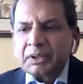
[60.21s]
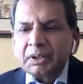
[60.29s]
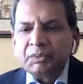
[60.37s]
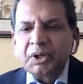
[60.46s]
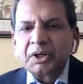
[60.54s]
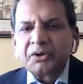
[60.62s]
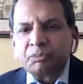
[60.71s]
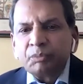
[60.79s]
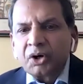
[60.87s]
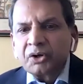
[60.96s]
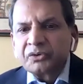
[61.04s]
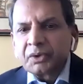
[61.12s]
DBRS
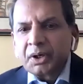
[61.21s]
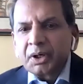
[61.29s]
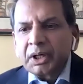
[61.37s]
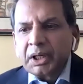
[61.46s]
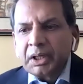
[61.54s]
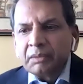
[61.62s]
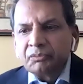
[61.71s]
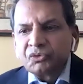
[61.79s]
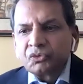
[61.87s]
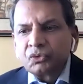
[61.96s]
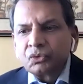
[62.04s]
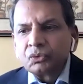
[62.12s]
Morningstar
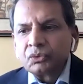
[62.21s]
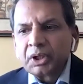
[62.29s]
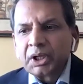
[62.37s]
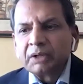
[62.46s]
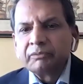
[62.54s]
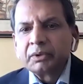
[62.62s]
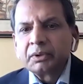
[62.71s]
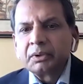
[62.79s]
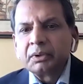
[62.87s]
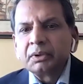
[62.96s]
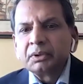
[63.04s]
aims to deliver